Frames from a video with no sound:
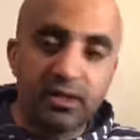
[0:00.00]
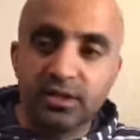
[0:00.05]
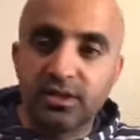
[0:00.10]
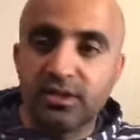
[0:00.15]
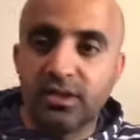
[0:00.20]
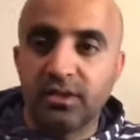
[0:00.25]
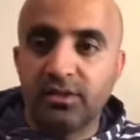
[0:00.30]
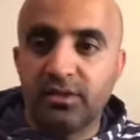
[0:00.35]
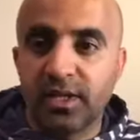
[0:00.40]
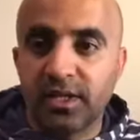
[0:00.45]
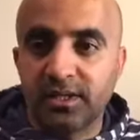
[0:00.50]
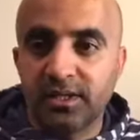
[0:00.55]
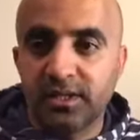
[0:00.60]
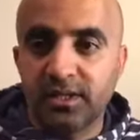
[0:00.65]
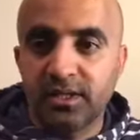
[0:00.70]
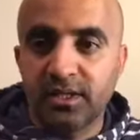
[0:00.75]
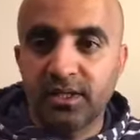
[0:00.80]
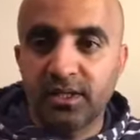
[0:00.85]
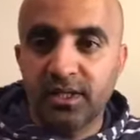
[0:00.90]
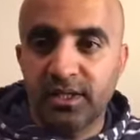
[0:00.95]
So that's
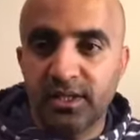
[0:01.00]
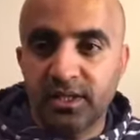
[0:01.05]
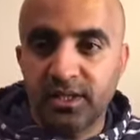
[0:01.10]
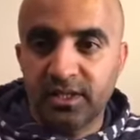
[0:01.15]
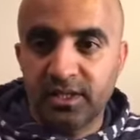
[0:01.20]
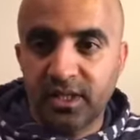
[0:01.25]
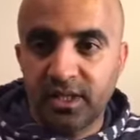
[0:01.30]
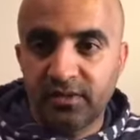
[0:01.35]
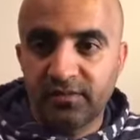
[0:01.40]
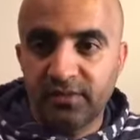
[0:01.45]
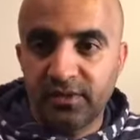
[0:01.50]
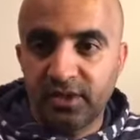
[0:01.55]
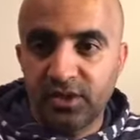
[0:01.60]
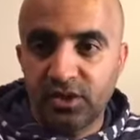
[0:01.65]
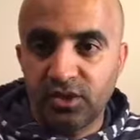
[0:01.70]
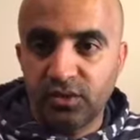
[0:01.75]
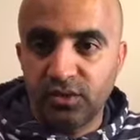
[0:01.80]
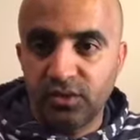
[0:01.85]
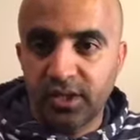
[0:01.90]
in itself an issue.